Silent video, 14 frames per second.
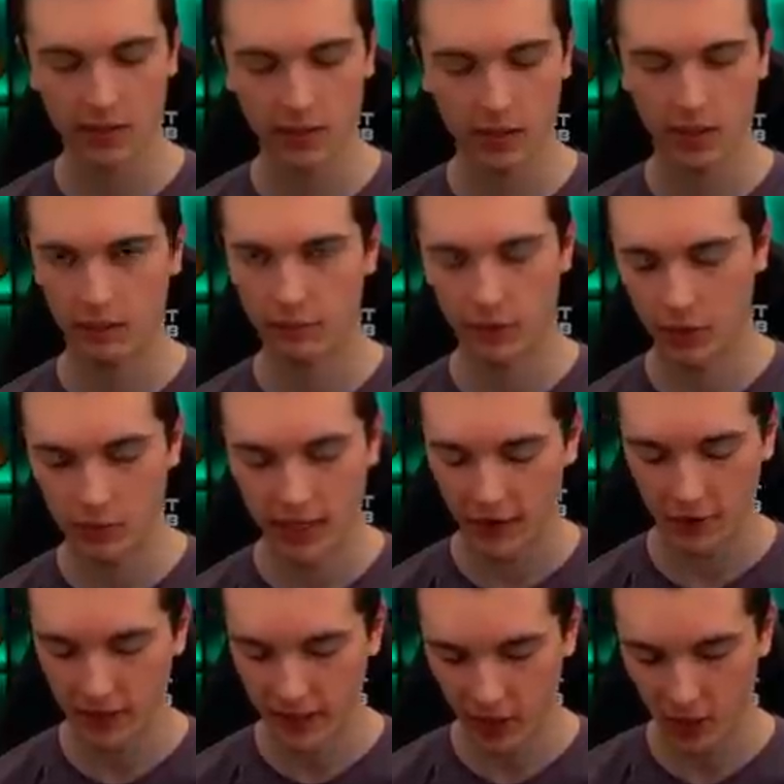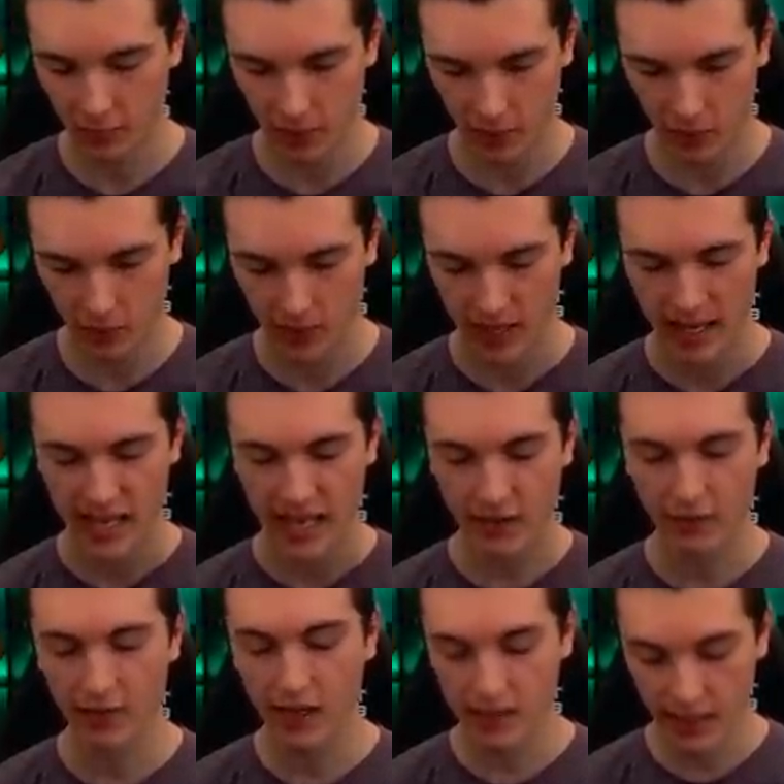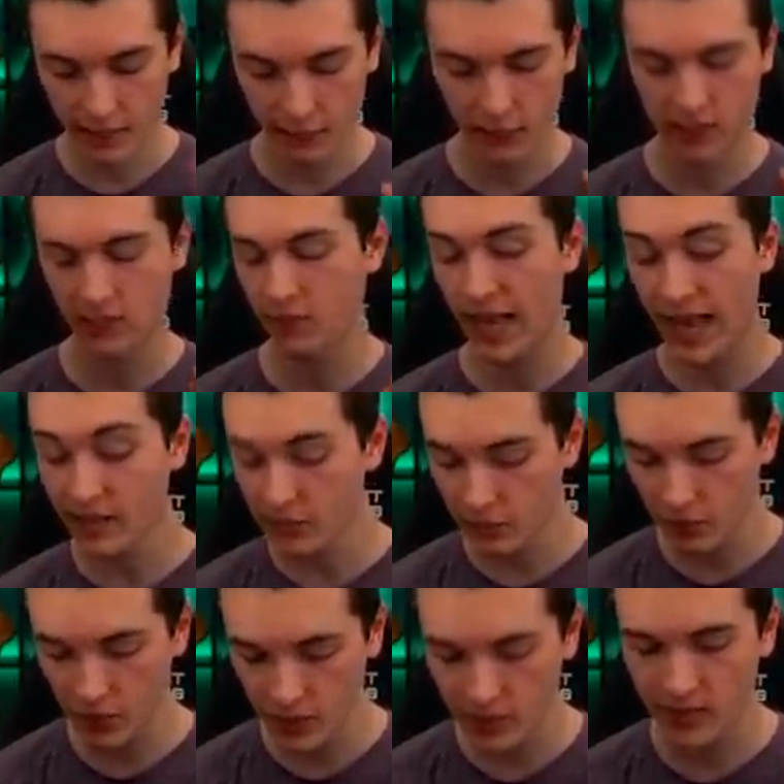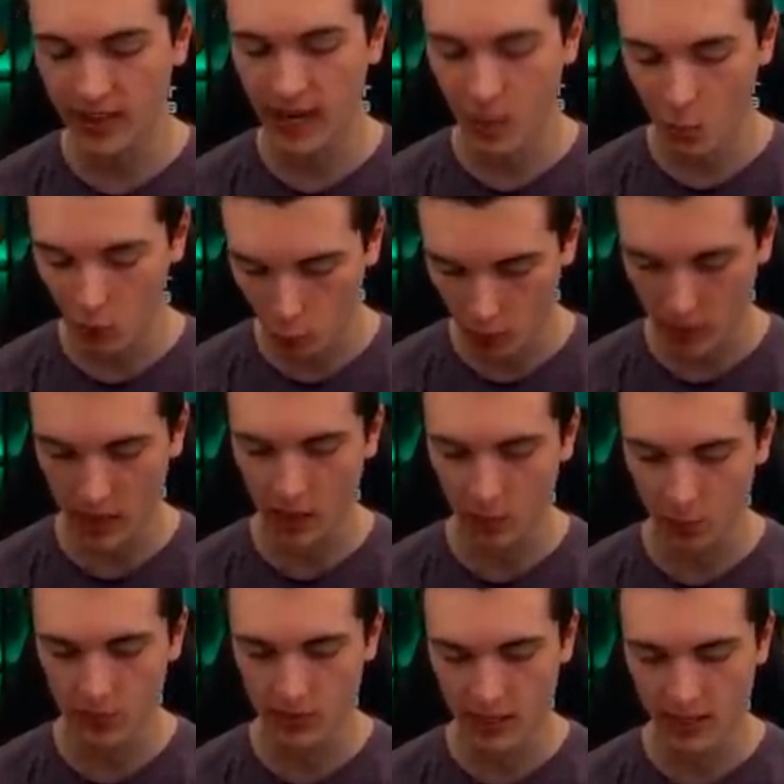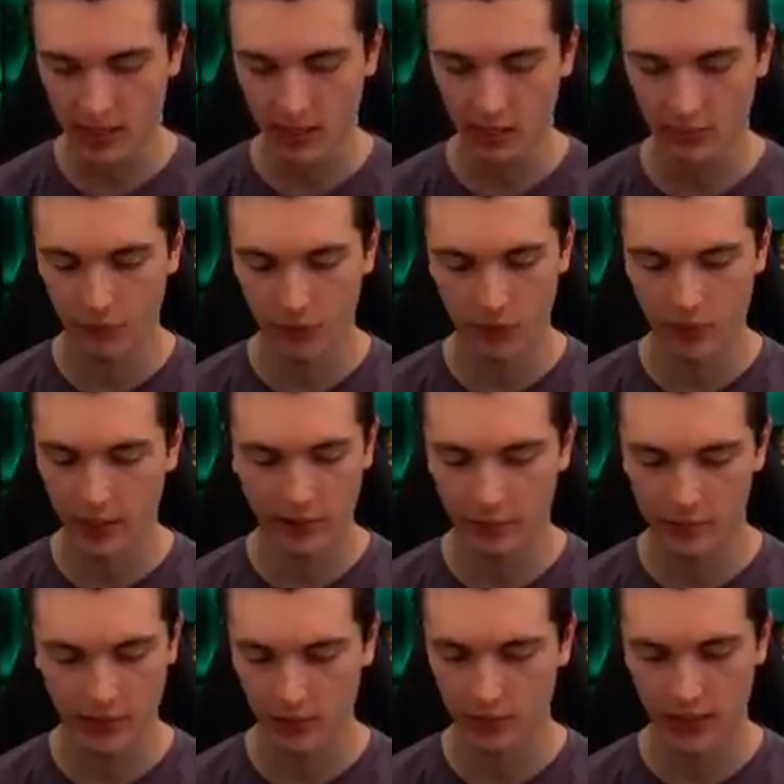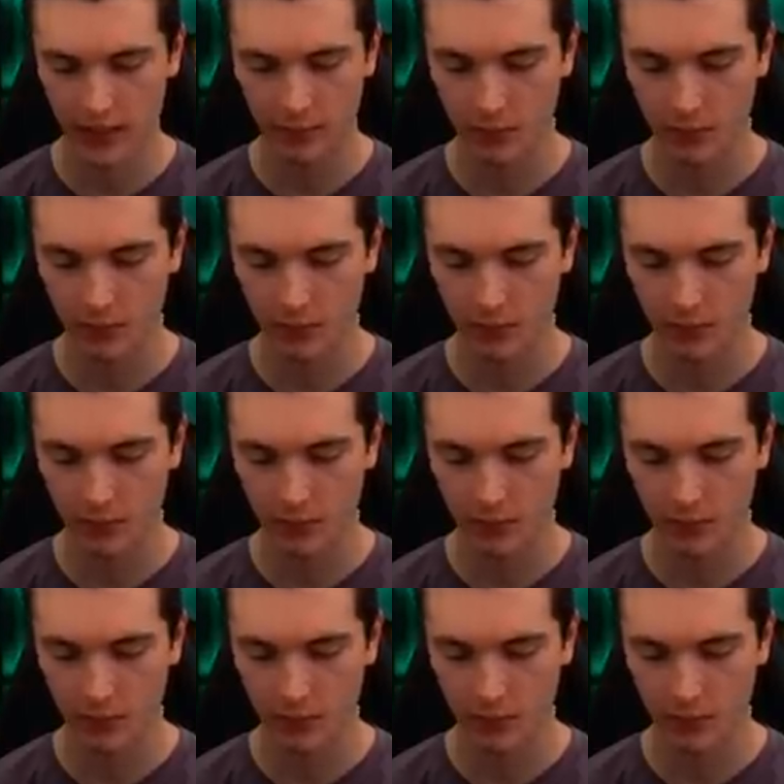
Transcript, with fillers: uh, Inferno Tower to kill a balloon if he doesn't have freeze. If he has freeze, then I will one hundred percent need the Inferno Tower every single time.